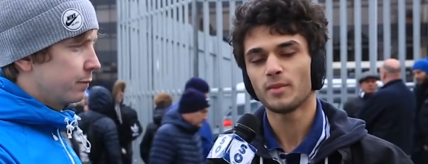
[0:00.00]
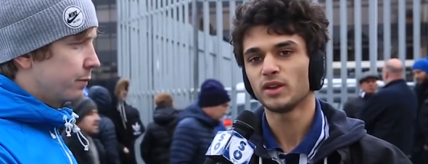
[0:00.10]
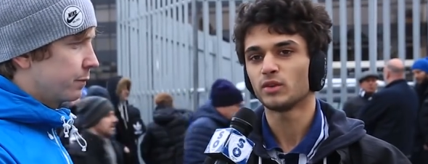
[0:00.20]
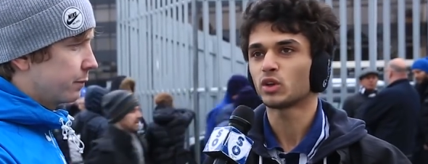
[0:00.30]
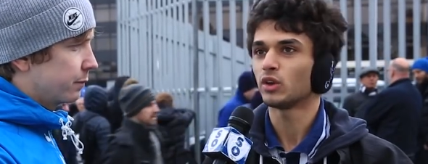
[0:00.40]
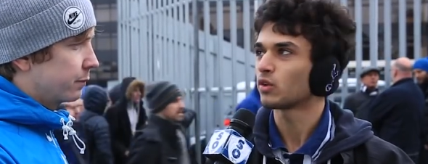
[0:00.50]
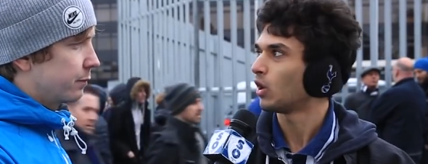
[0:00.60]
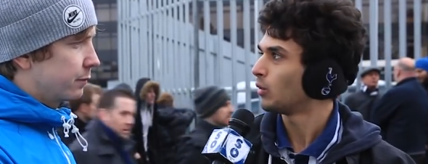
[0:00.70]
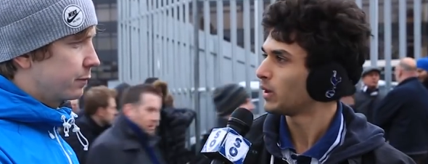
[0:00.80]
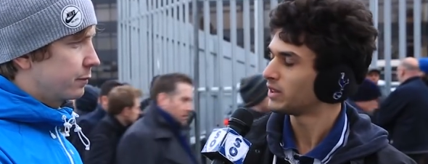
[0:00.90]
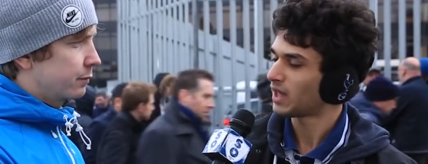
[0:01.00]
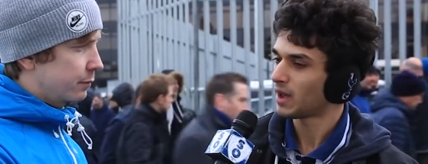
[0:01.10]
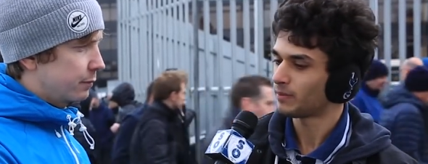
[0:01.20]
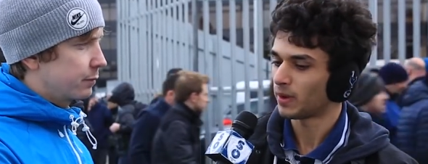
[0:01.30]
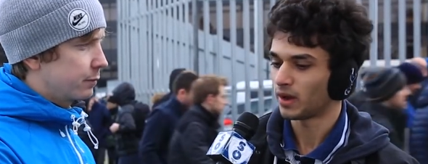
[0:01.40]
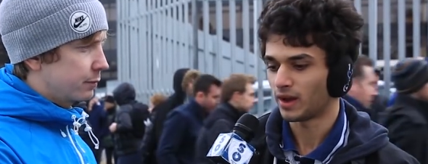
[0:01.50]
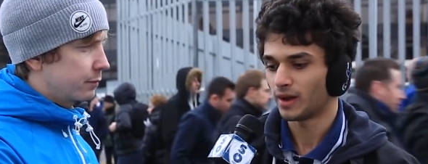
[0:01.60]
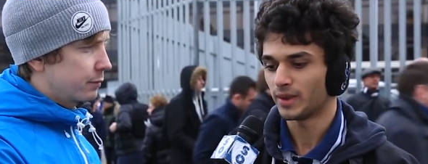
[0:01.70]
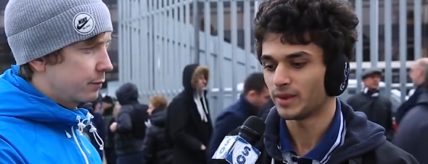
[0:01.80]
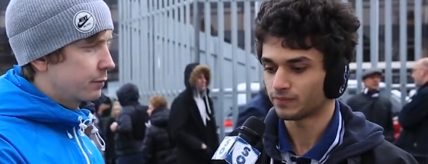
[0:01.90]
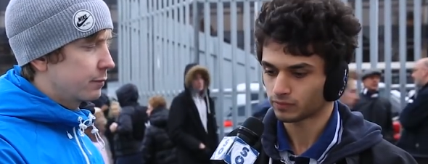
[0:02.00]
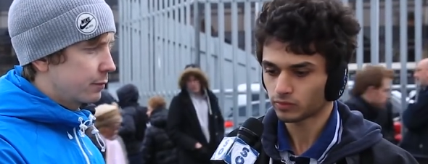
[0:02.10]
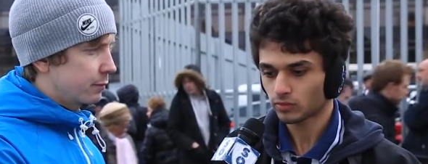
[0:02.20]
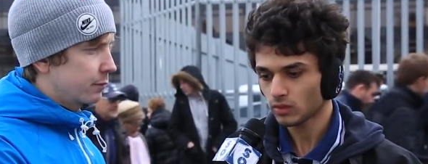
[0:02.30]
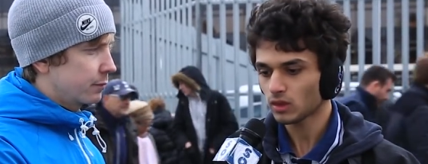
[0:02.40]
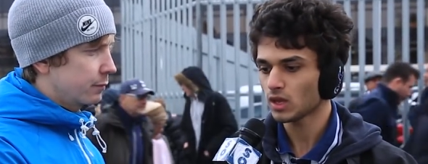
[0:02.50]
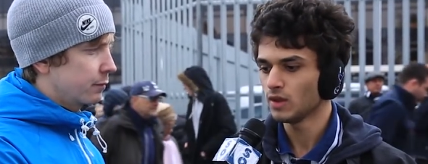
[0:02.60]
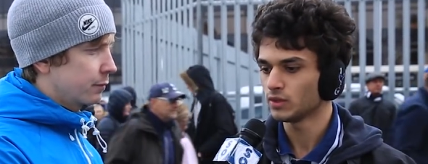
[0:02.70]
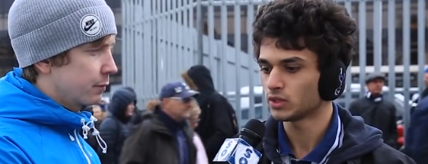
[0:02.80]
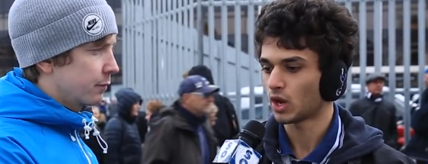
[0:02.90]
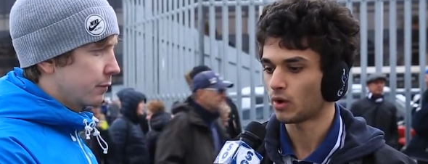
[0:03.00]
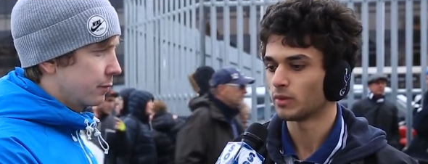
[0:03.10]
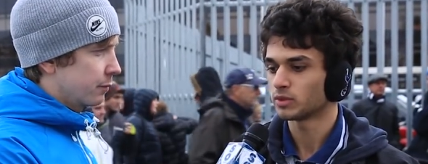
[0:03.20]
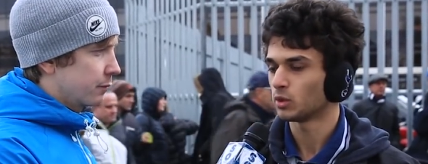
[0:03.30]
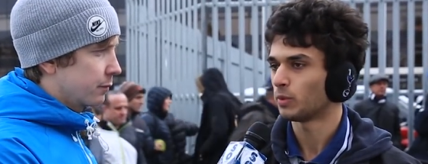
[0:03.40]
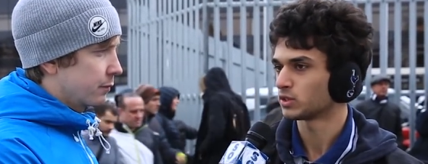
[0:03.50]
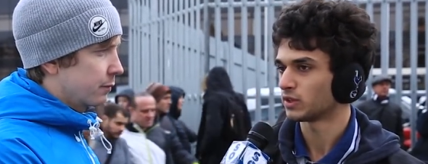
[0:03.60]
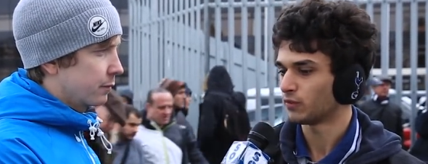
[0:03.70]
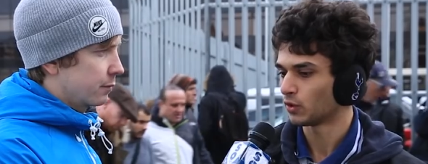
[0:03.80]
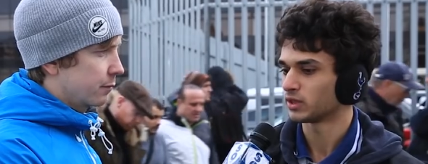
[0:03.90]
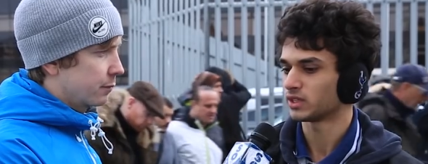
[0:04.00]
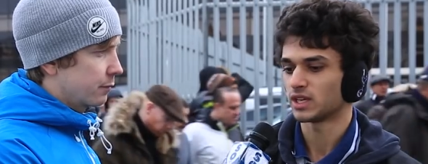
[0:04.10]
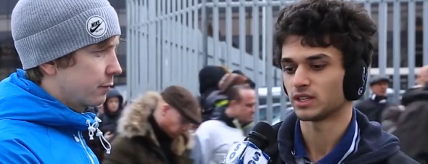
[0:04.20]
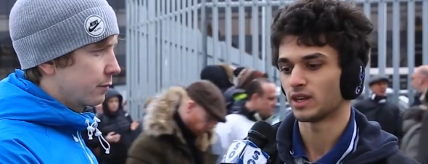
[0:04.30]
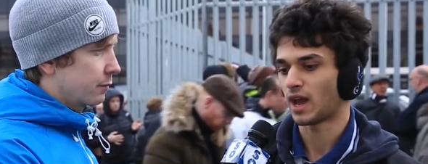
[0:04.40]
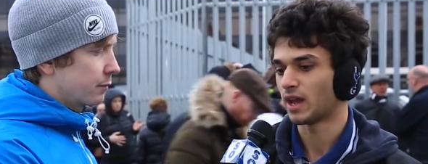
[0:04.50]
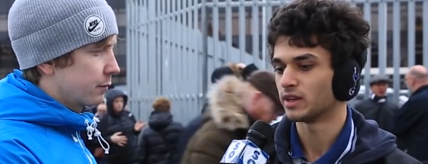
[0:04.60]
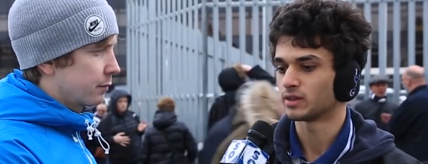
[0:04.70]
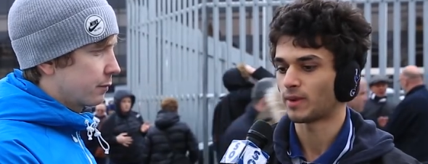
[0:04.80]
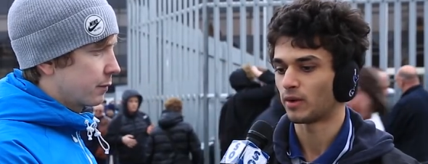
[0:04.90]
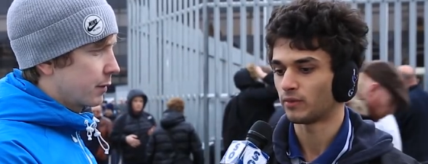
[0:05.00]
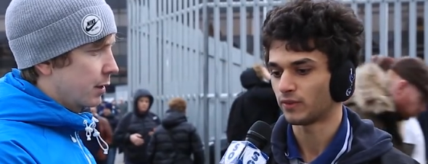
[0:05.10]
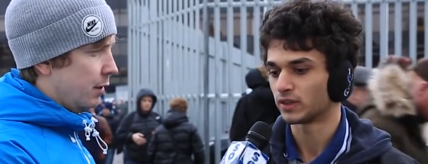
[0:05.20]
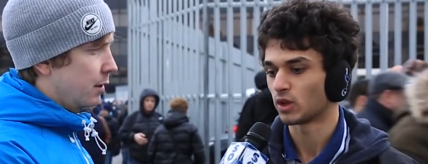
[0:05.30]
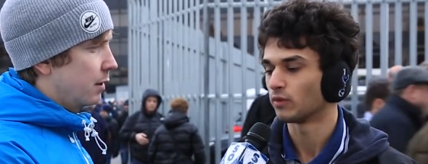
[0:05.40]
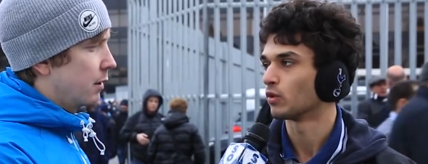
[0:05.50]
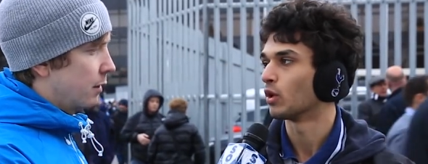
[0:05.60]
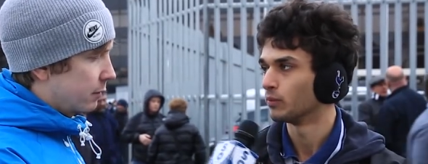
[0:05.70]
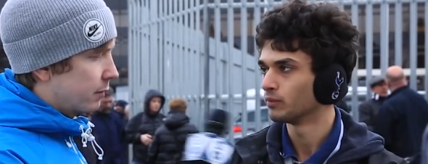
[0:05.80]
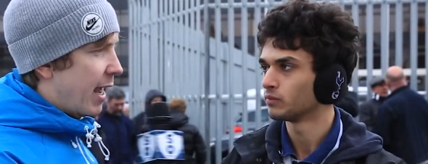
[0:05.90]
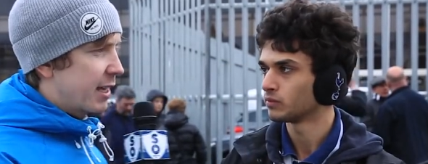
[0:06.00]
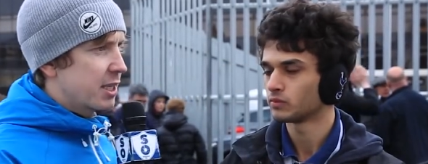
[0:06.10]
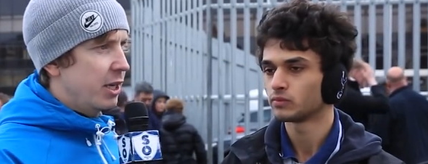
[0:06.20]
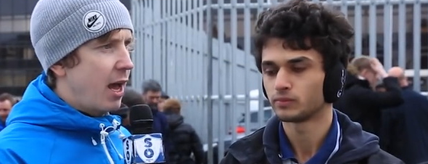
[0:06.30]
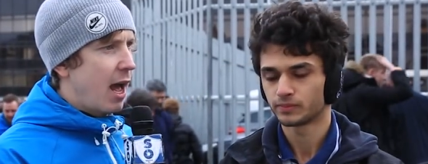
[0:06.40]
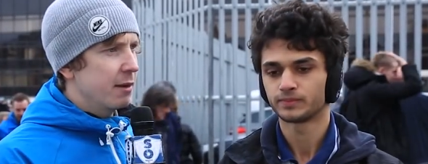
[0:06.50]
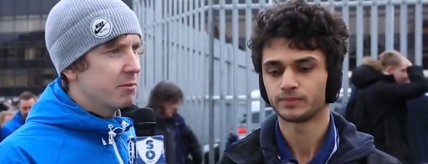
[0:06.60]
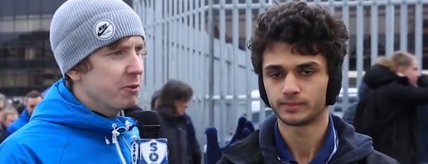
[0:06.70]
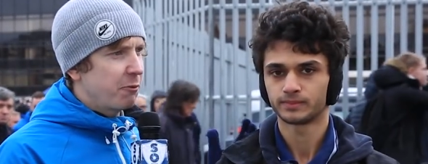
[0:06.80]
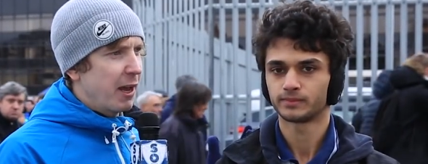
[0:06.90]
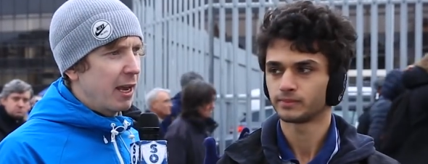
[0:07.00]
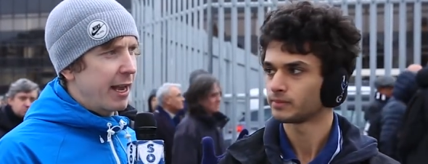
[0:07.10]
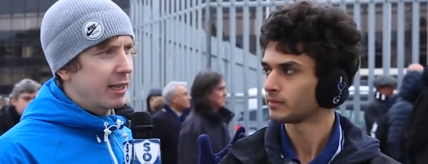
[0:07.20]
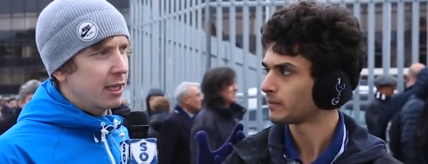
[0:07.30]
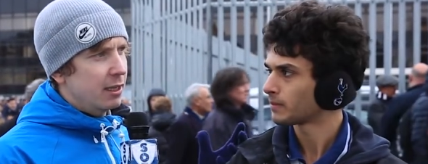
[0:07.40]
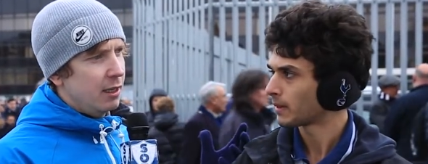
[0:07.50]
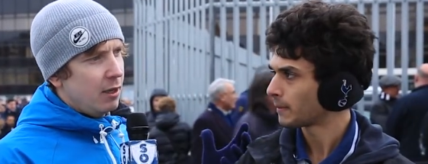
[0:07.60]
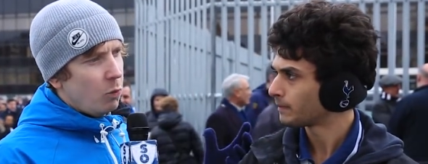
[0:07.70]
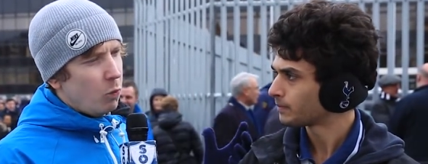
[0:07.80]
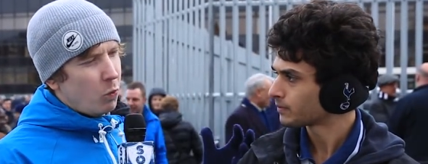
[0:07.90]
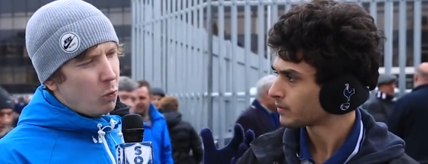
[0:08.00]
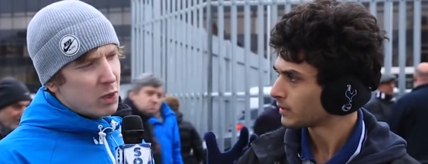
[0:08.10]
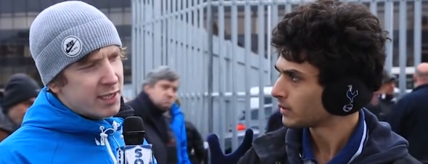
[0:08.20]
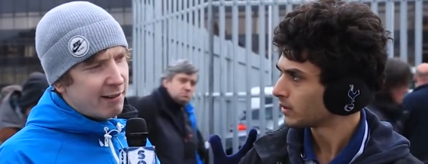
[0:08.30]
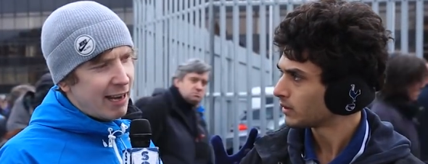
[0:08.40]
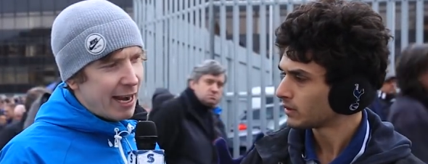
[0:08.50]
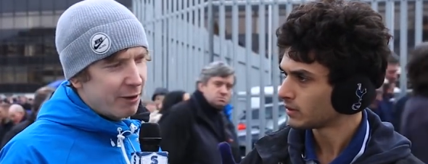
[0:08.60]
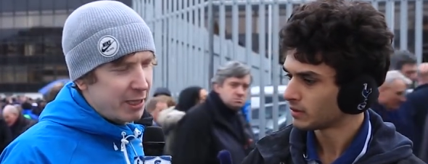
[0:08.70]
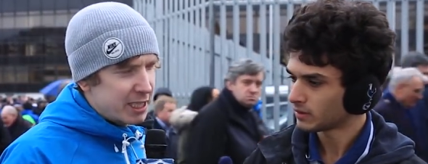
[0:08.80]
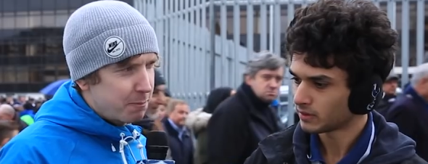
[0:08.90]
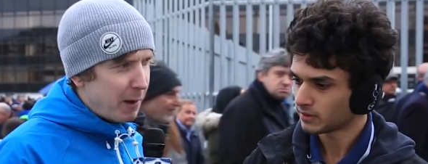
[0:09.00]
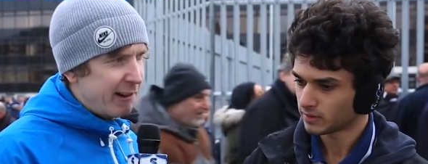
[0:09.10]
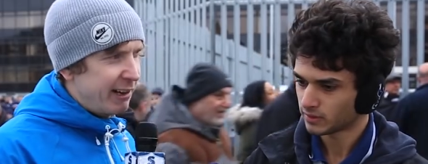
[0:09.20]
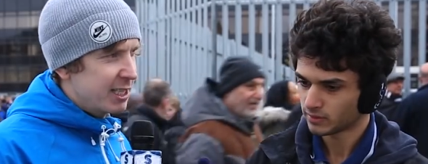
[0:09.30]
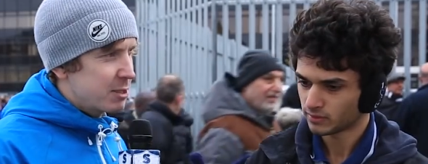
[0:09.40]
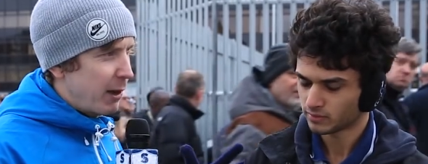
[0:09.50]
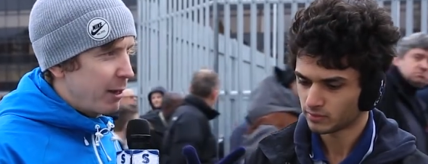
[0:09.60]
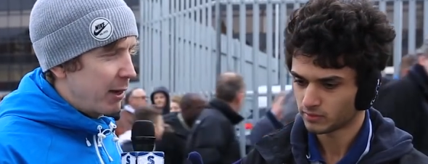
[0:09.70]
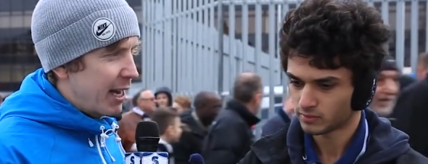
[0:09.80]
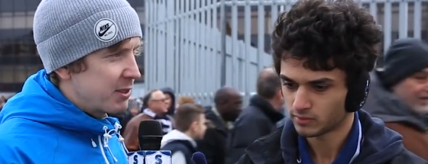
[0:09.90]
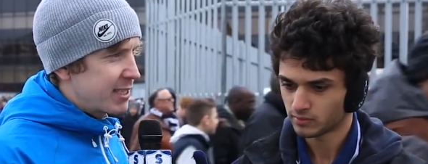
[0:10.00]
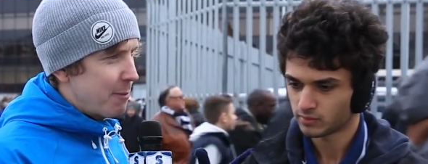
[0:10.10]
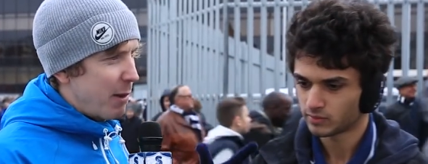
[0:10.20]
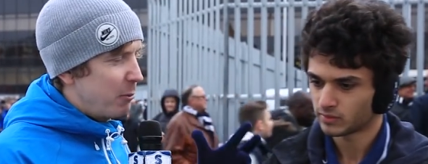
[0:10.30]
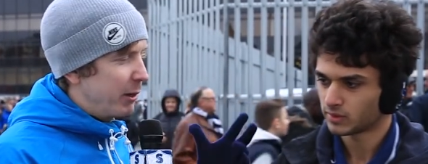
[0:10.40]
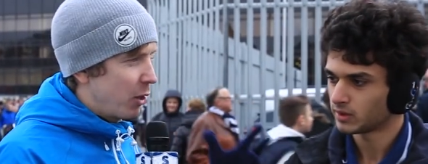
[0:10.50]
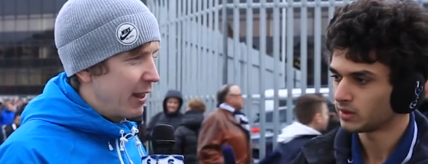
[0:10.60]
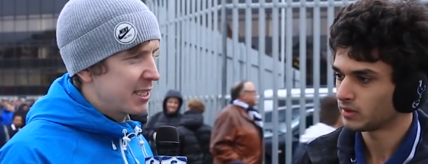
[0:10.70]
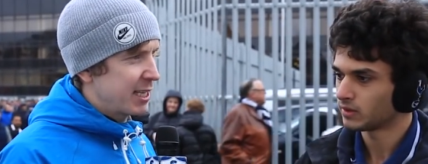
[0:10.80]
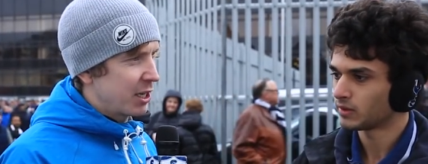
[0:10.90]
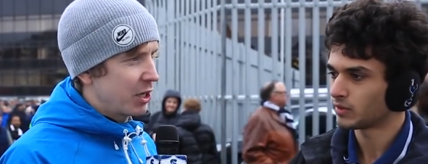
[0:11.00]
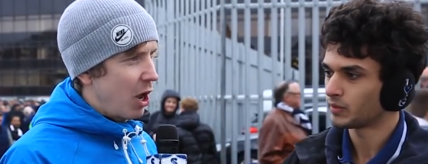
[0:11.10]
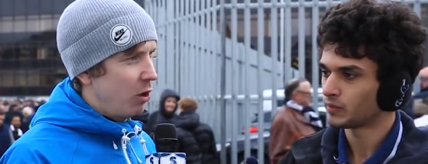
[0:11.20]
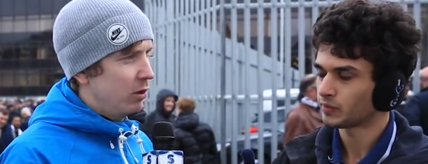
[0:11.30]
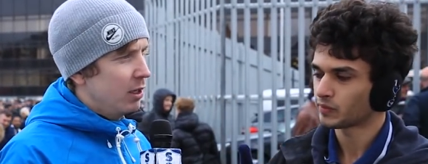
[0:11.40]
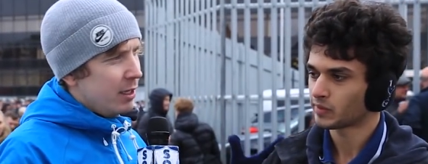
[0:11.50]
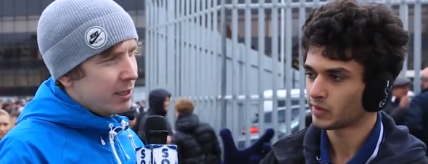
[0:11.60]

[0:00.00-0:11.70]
Speaker 1: mean, we could have got a win there, but I mean, even so, I'm still positive for the season and about things overall.
Speaker 2: Excellent. And do you feel like was there a lack of experience when they went down to 10 men and we got that second goal?